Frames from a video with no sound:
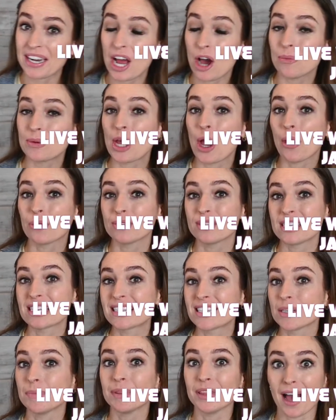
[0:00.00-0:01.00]
I'll be hosting
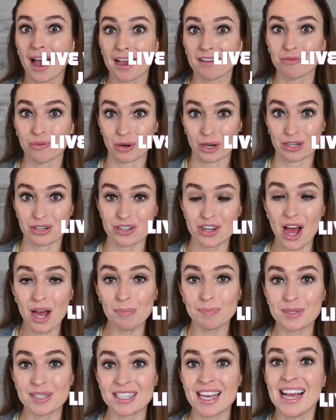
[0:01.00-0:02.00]
some live
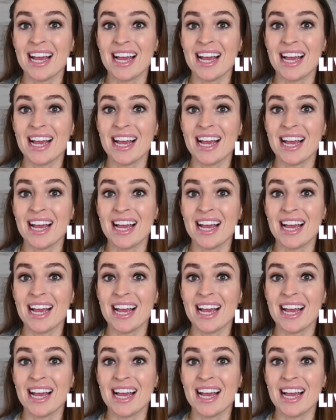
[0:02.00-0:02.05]
workshops